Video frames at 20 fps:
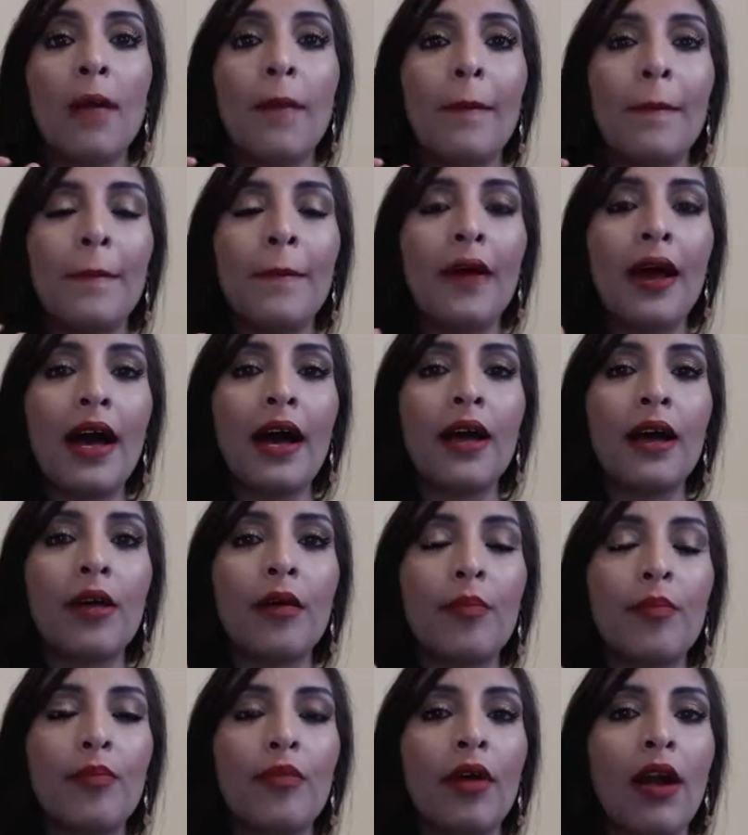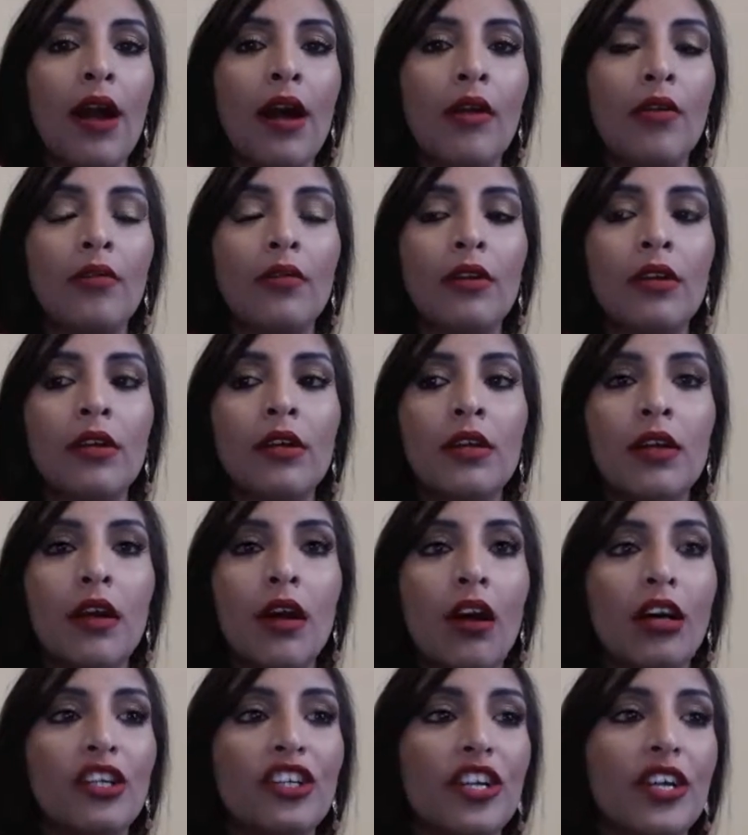matte brown
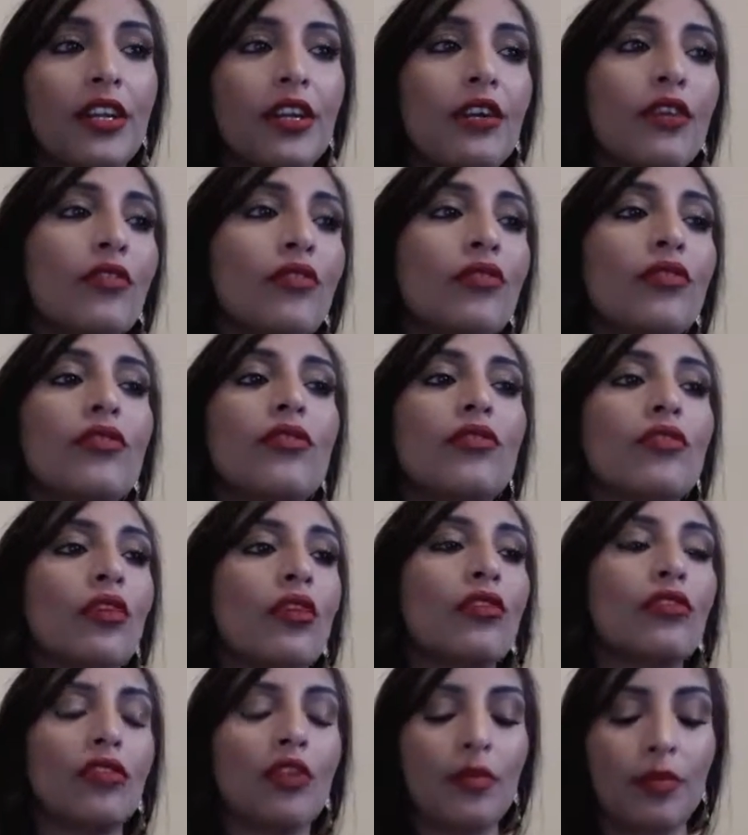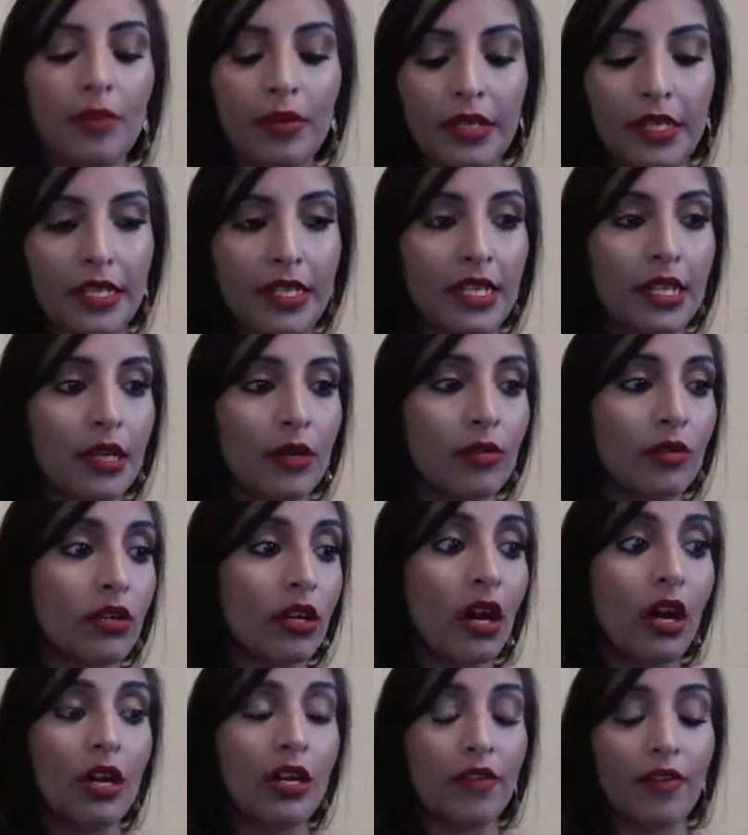eyeshadow, so pretty, would
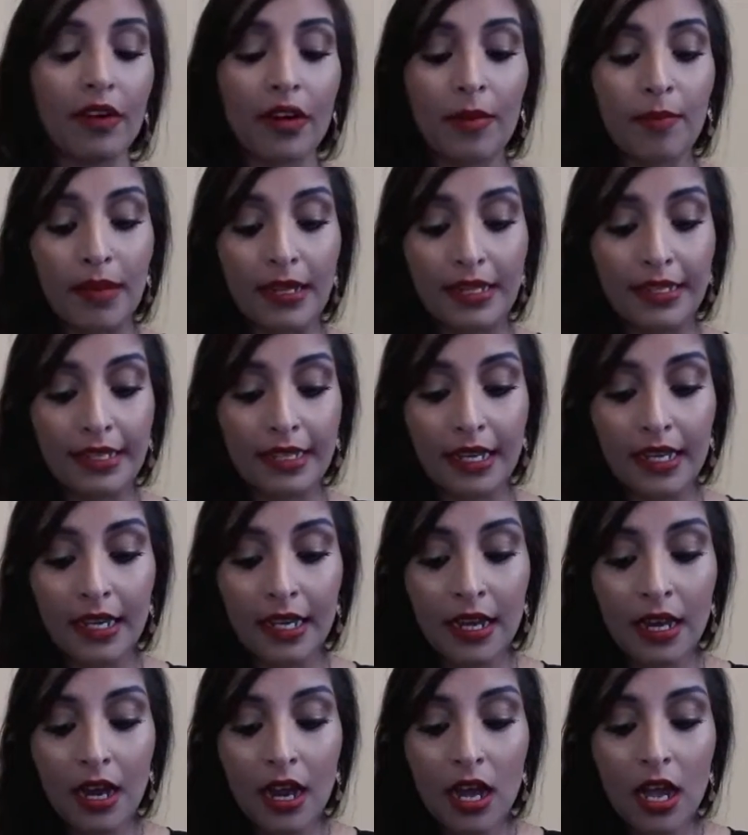highly recommend it.